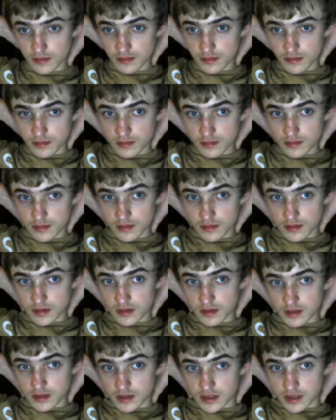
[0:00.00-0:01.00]

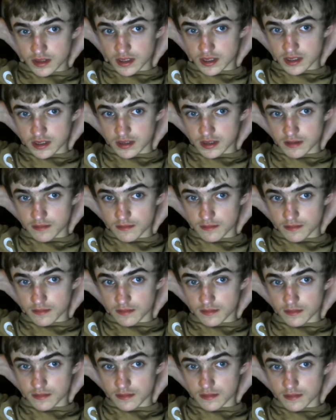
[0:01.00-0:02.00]

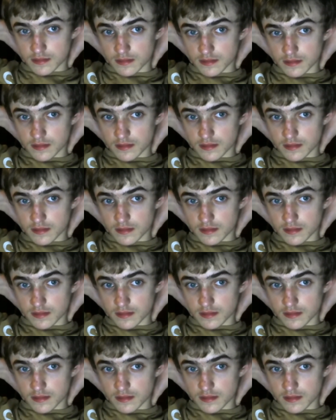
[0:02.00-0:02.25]
Nobody speaks.